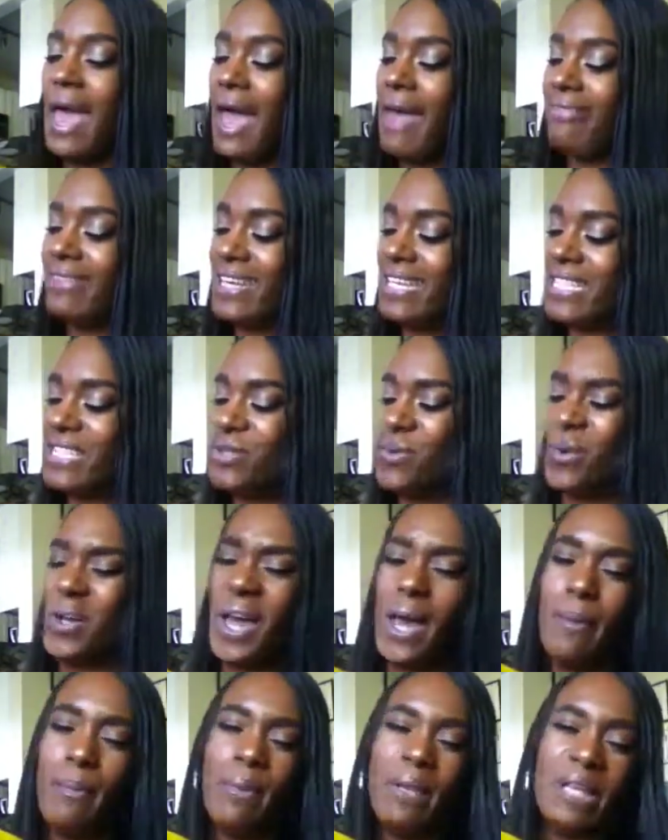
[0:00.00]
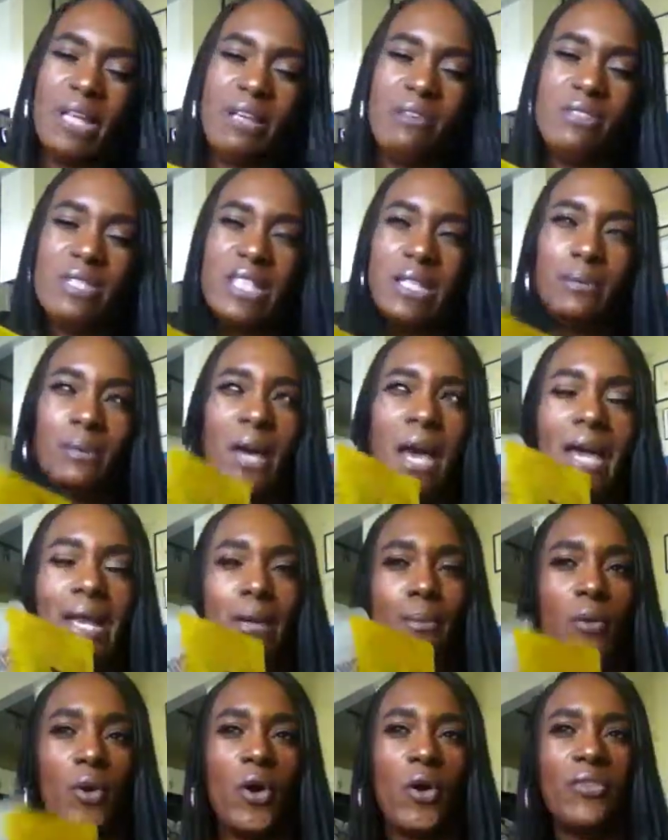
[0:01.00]
And these three, I believe, seem kind
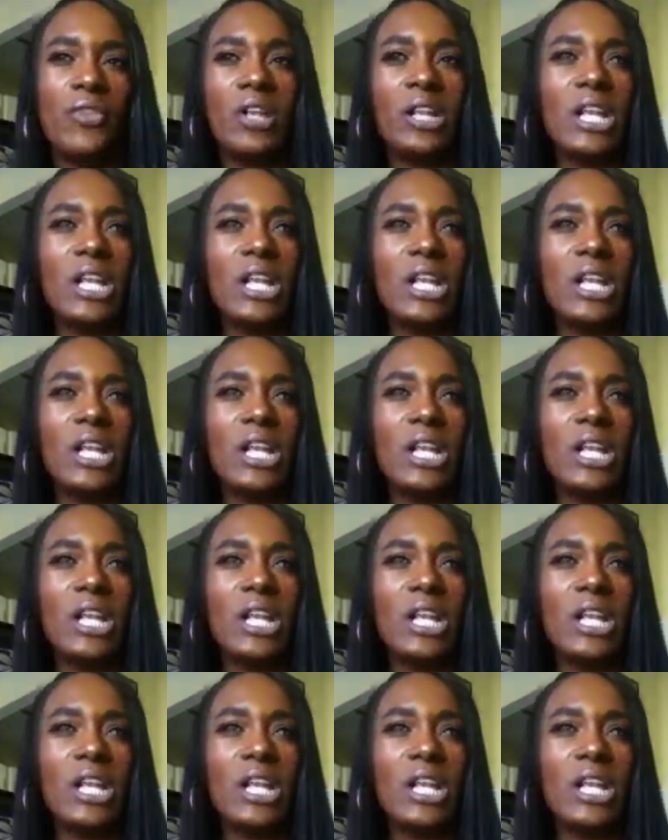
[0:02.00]
of more on the